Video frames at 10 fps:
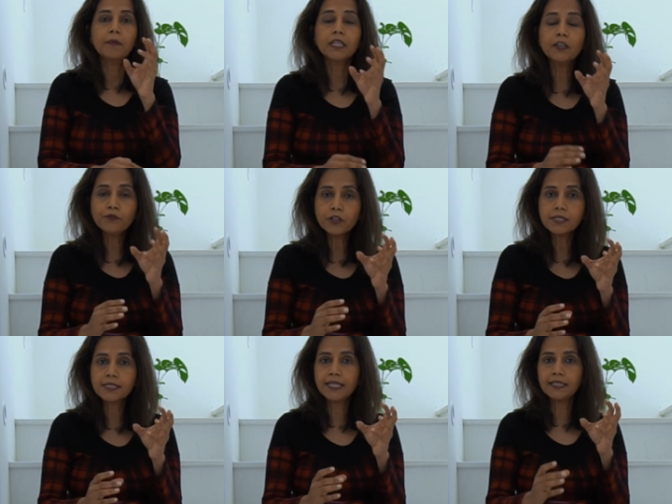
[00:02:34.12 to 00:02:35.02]
If your
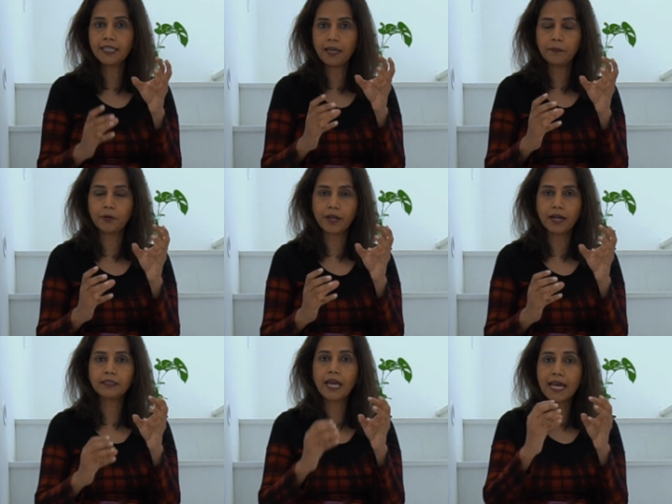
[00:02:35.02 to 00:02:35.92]
skincare
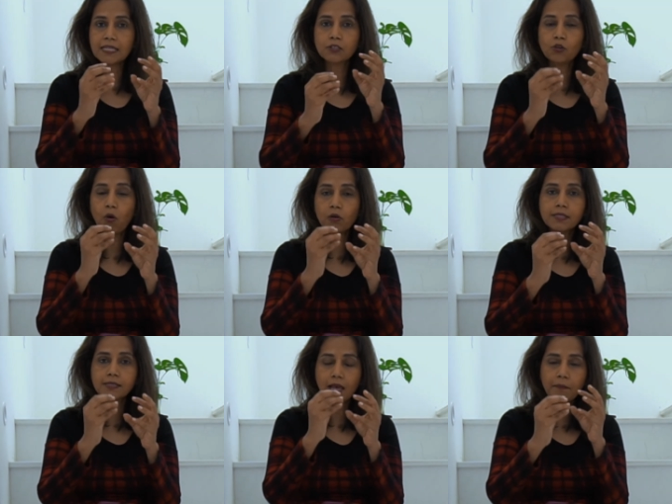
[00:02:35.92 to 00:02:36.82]
product has
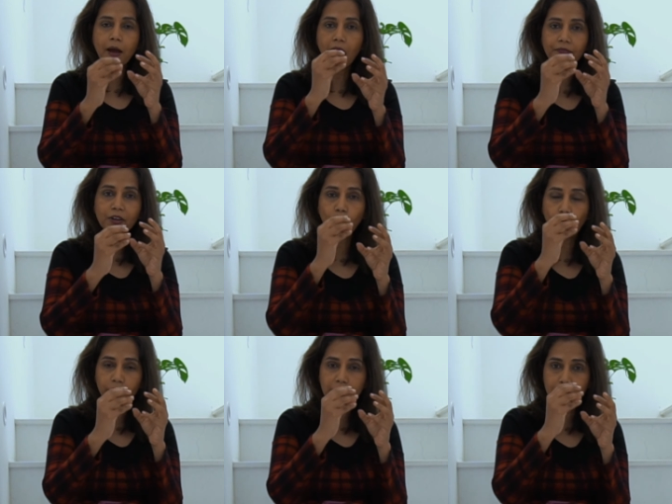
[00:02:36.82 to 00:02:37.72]
got some other
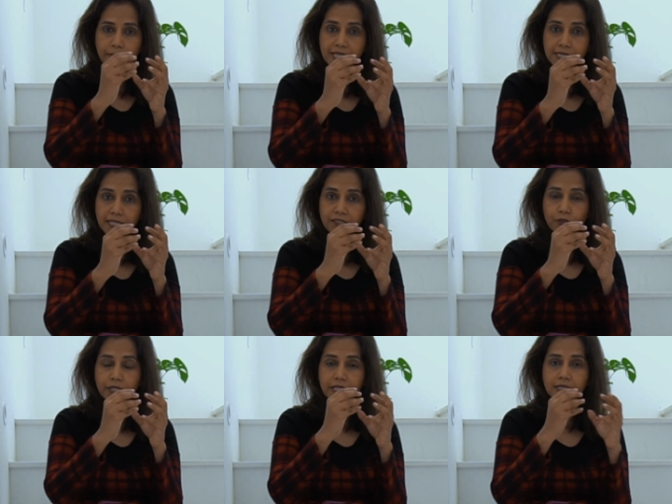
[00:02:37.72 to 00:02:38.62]
oil-based
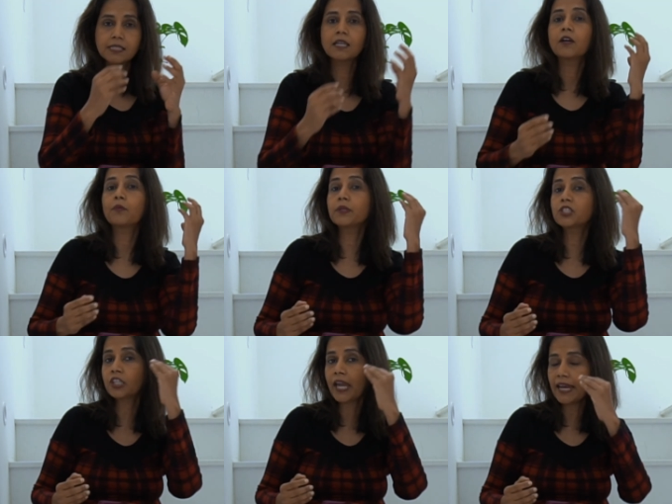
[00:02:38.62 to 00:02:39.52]
ingredients
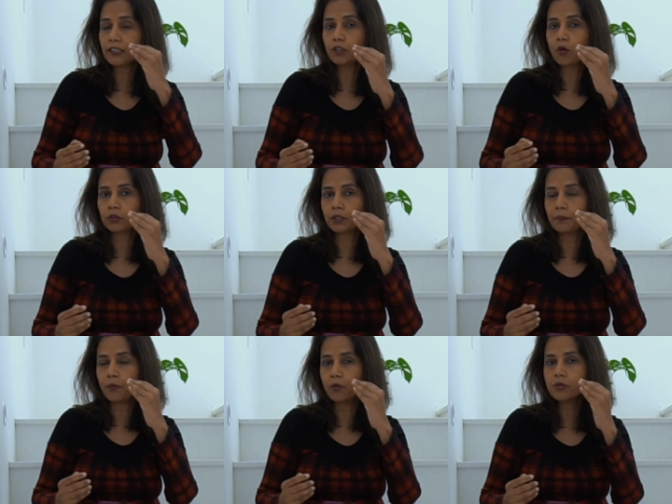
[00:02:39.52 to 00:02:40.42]
which can clog the
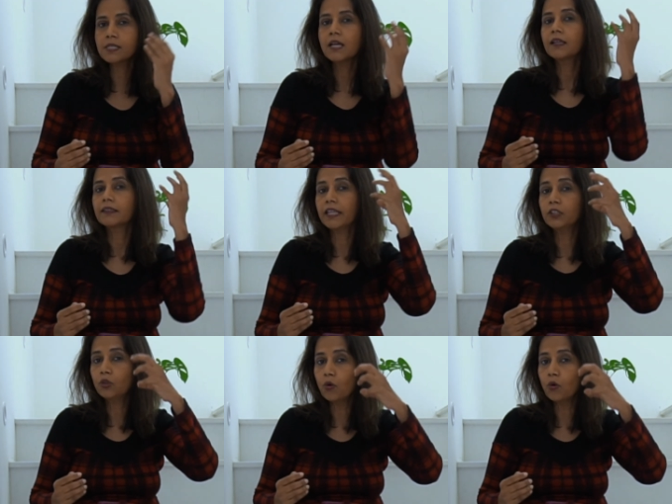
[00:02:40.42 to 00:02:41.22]
pores, then